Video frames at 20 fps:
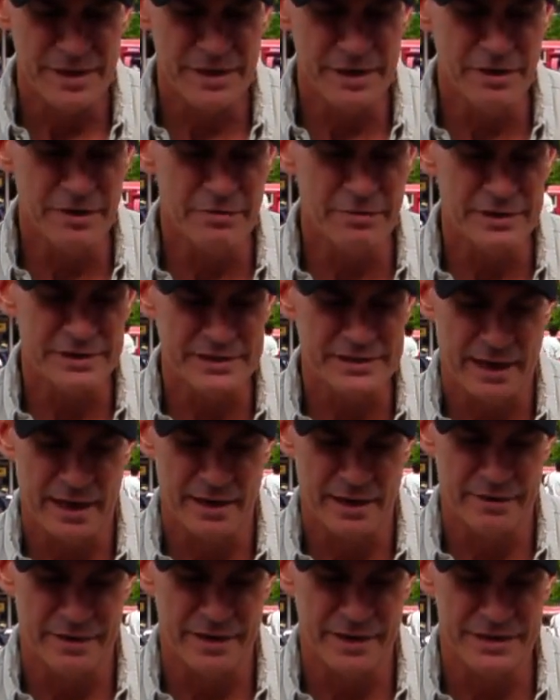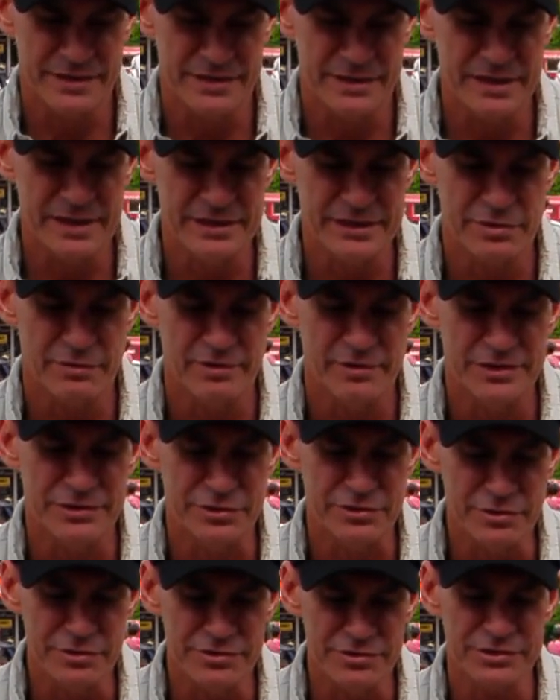Near retirees need to
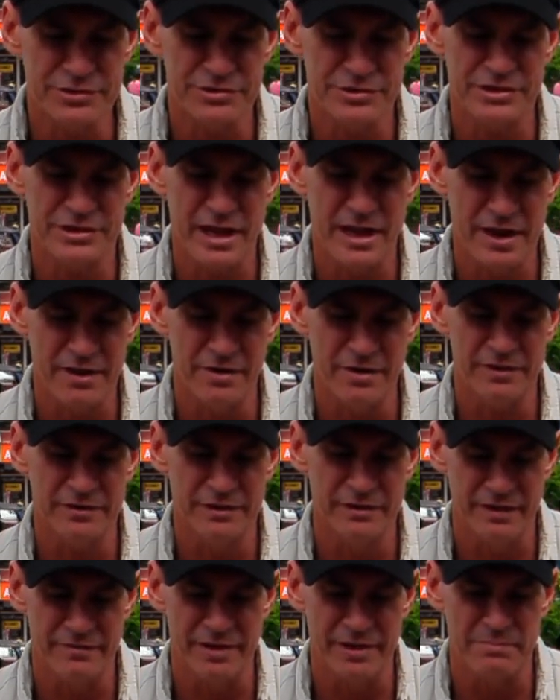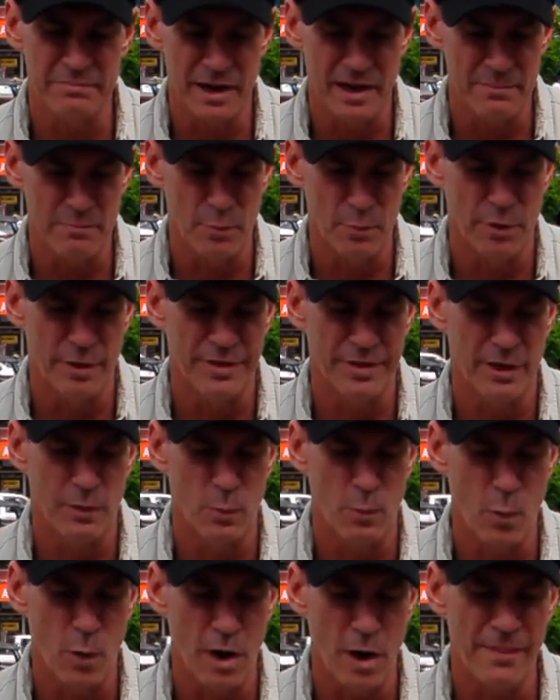reduce their standard of living by more
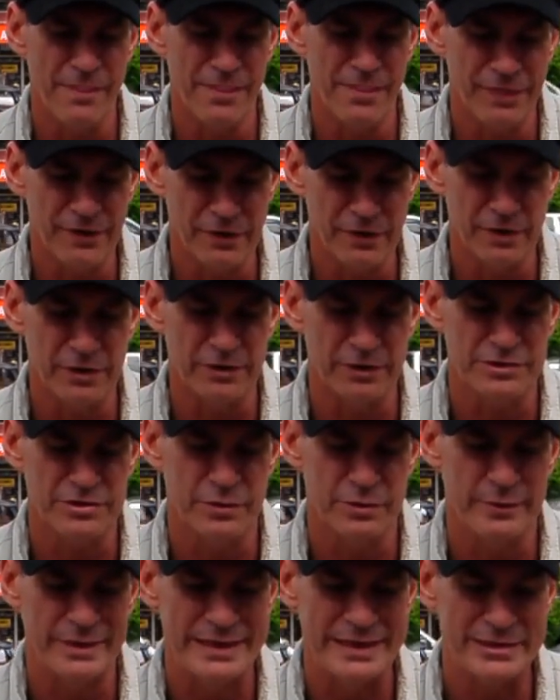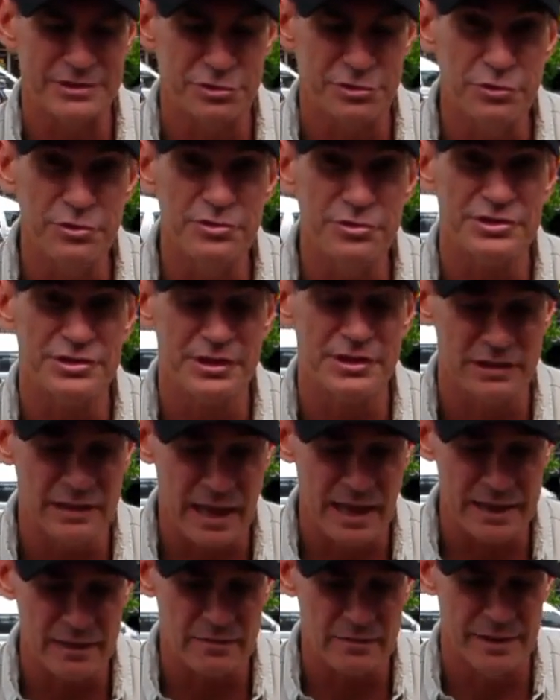than one-third to reduce
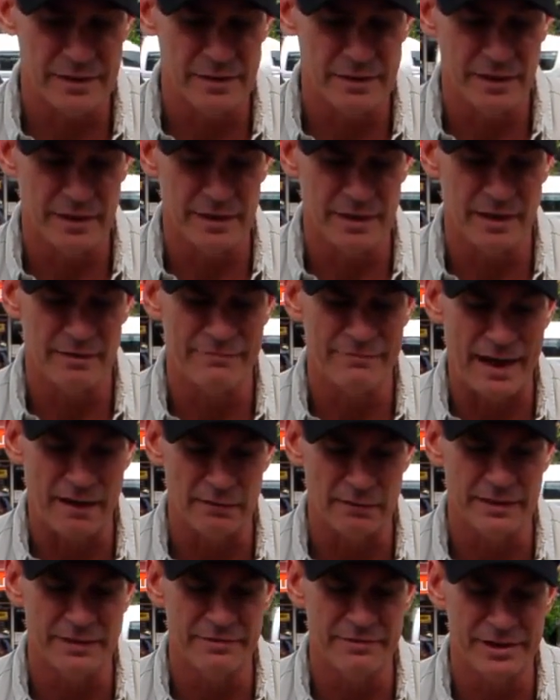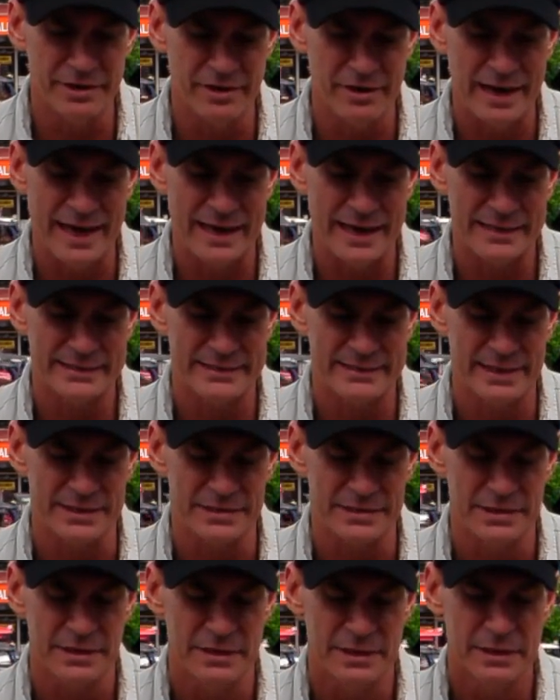the likelihood of outliving their
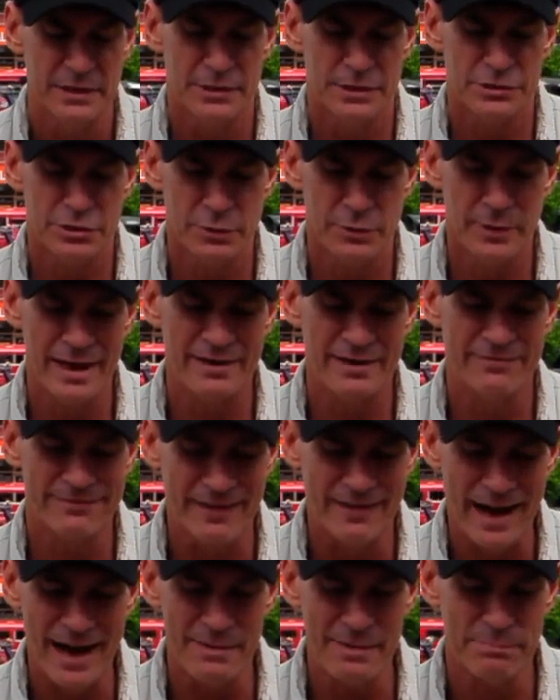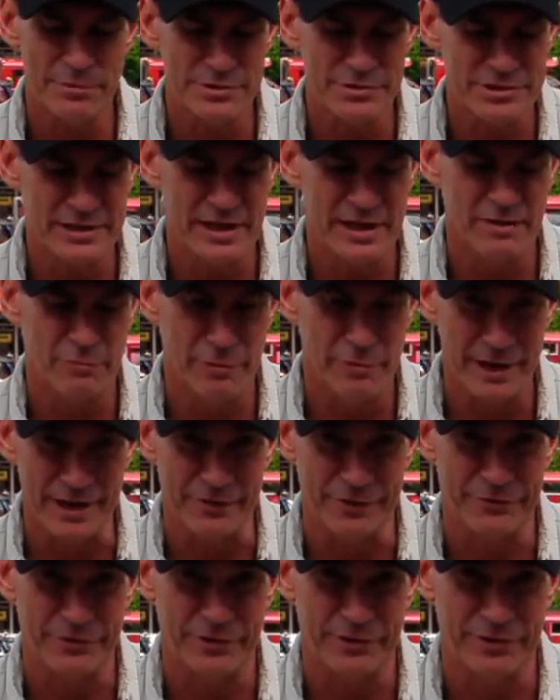assets to a five percent
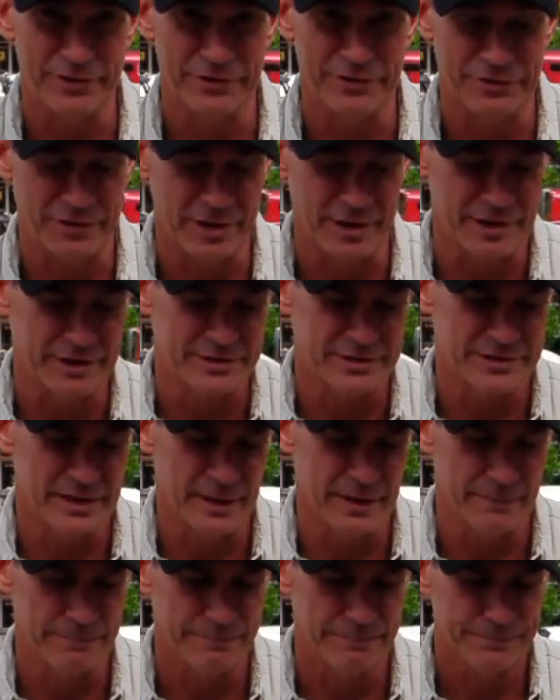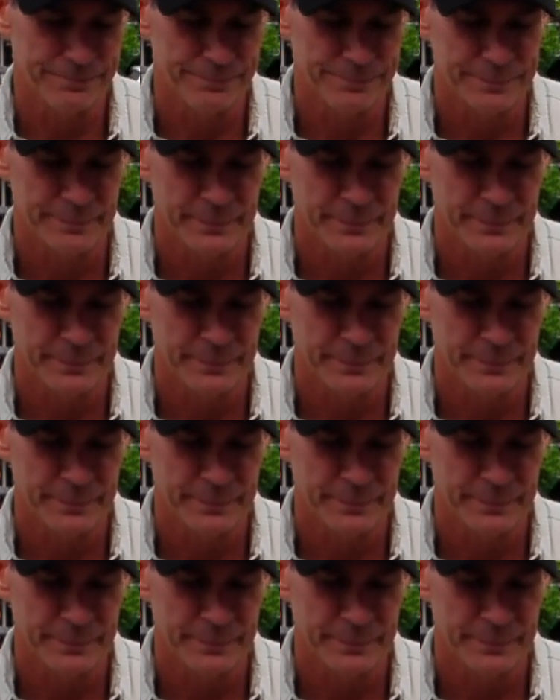risk, the study said.